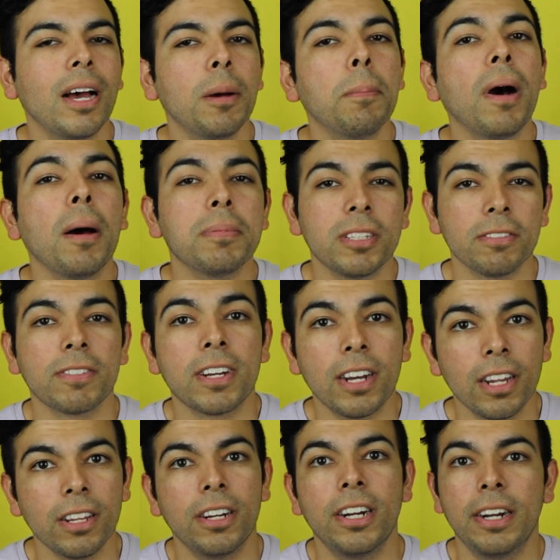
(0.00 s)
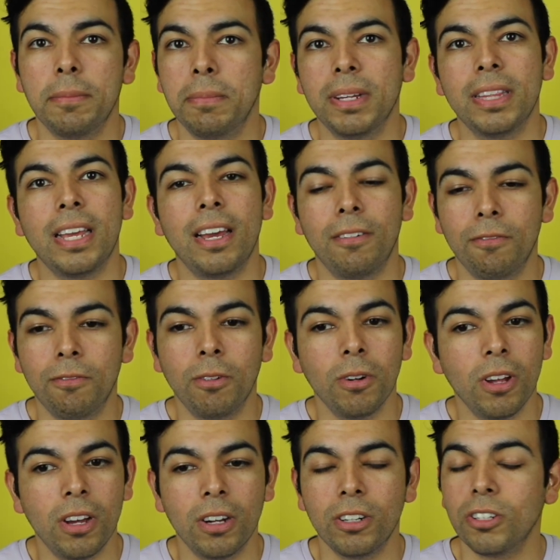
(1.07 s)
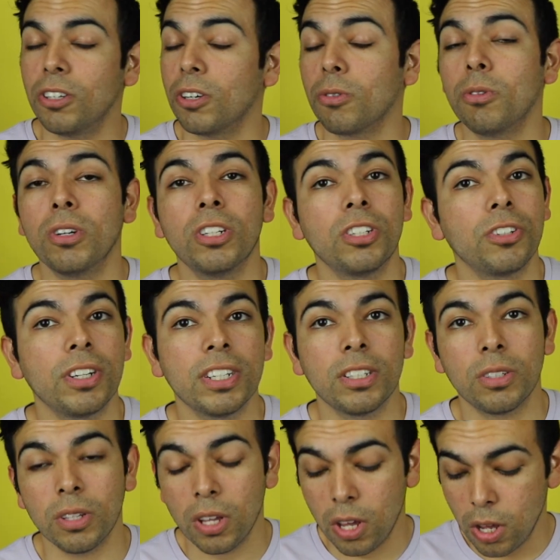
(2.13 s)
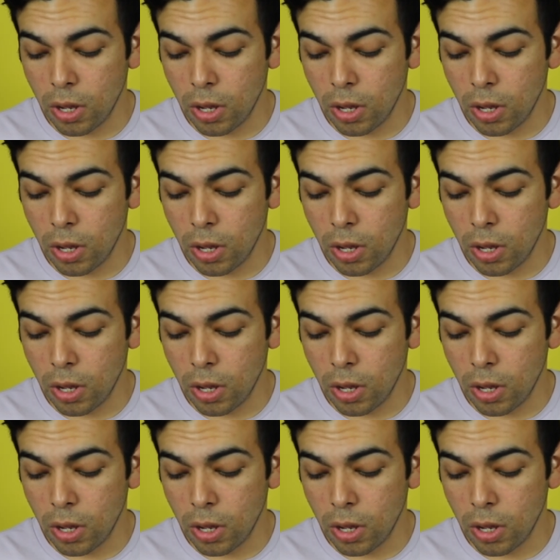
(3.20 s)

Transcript: pops of color, but that full-on turquoise dress